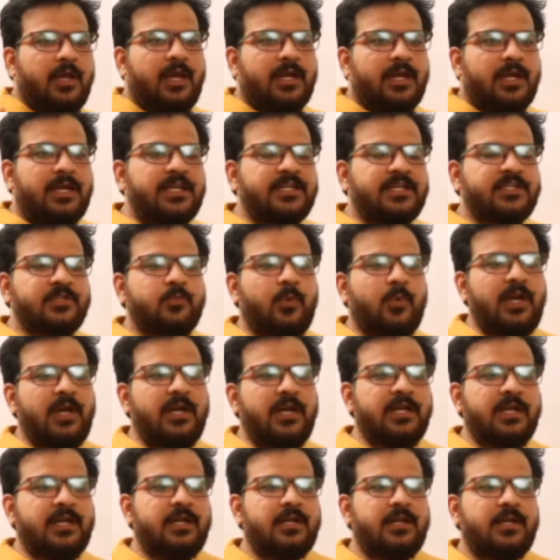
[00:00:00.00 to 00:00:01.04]
least
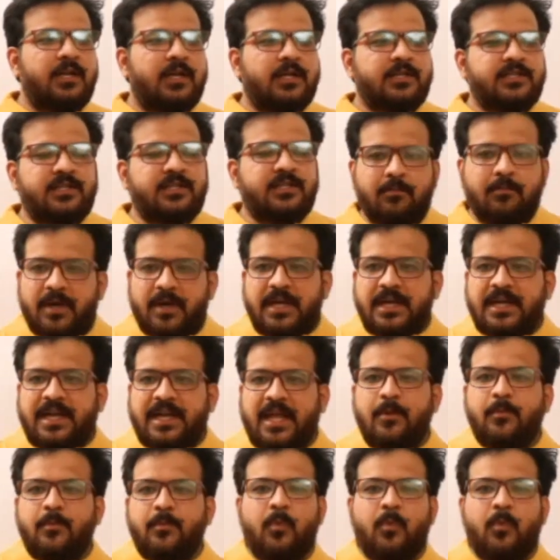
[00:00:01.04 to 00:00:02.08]
one, somebody
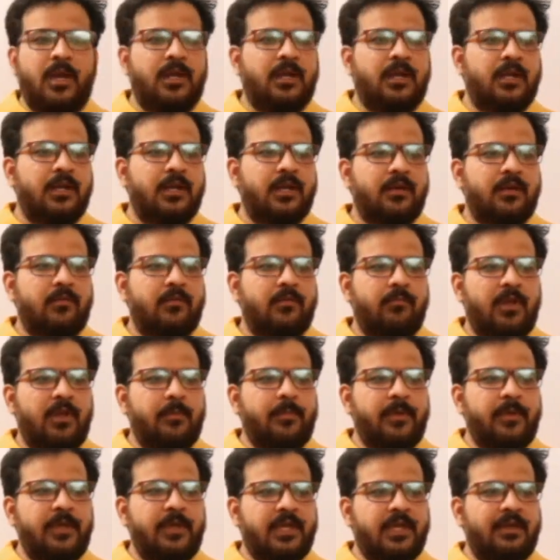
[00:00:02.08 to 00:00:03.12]
type one.
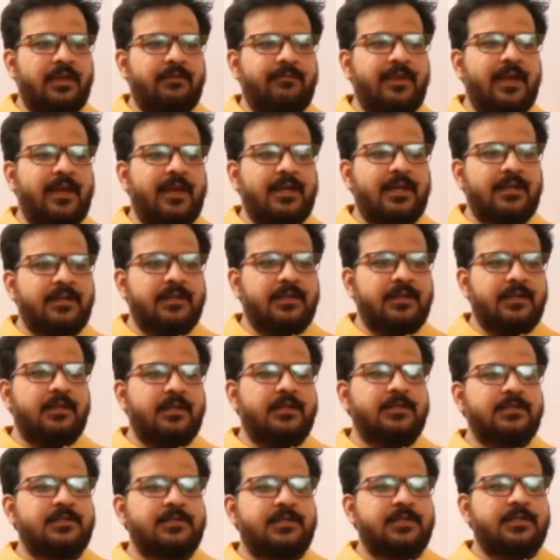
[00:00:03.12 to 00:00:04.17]
Maybe
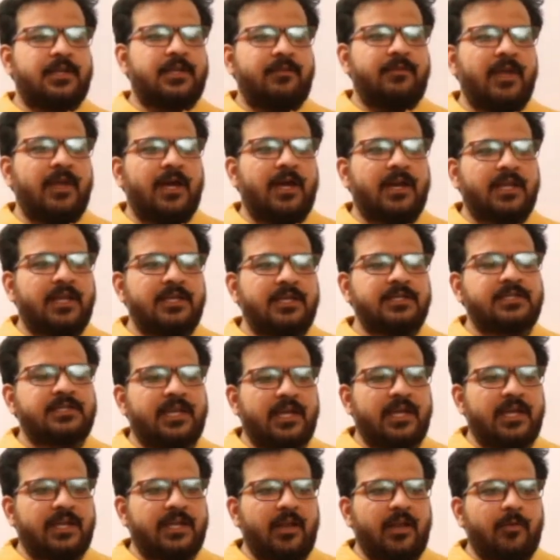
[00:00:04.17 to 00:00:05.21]
KVR Casey
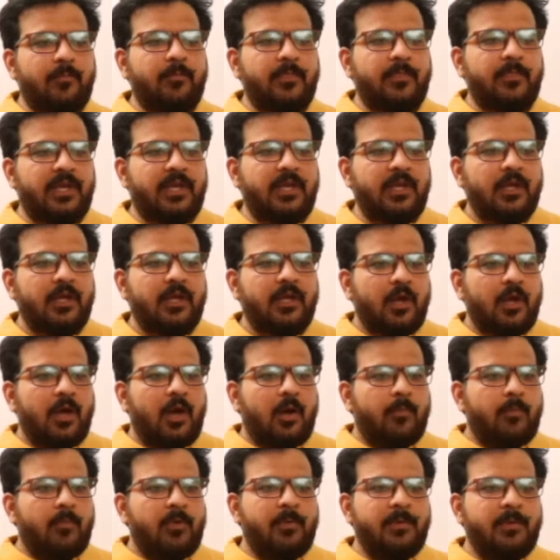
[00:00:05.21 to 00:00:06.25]
can help me.
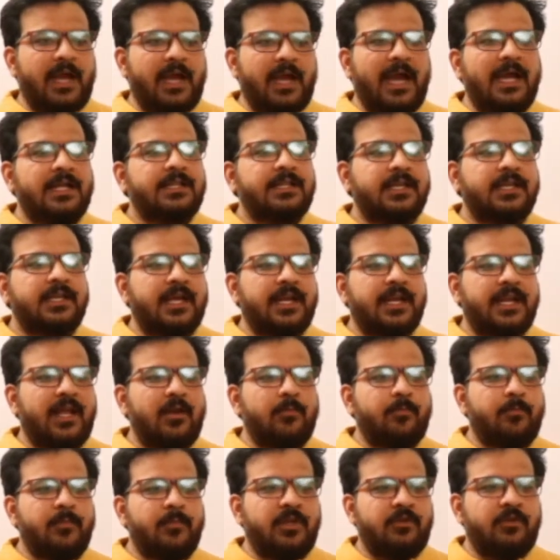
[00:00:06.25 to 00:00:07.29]
Maybe Gayatri can
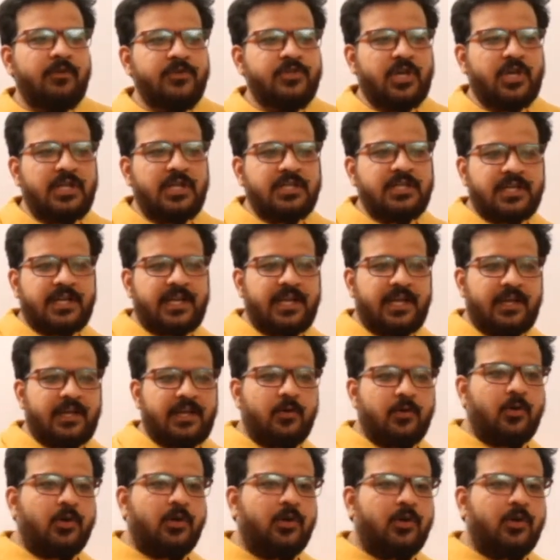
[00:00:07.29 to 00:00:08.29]
help me. Vishal Zare. Good.